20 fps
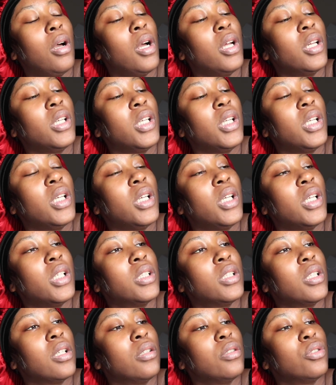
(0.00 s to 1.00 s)
I
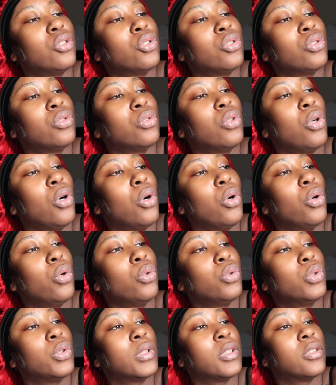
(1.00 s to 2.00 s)
need to
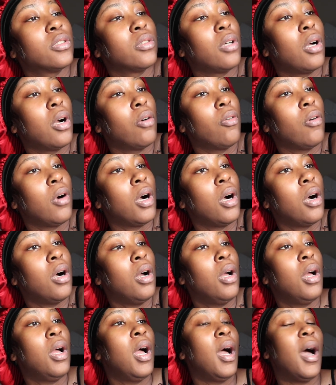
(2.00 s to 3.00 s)
go to Zara.
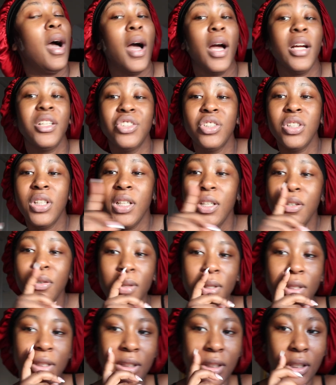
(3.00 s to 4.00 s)
I actually
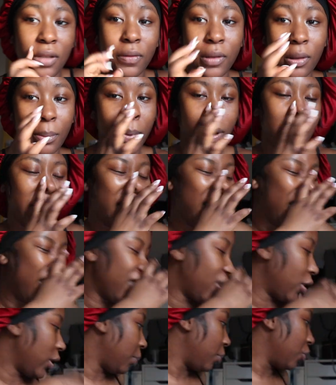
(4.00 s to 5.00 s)
received a
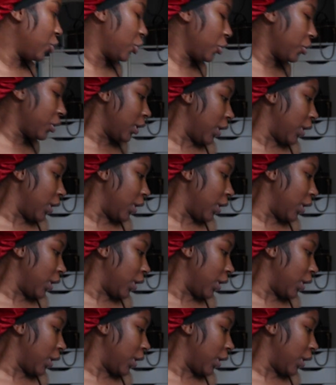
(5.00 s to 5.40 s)
package. Let me show you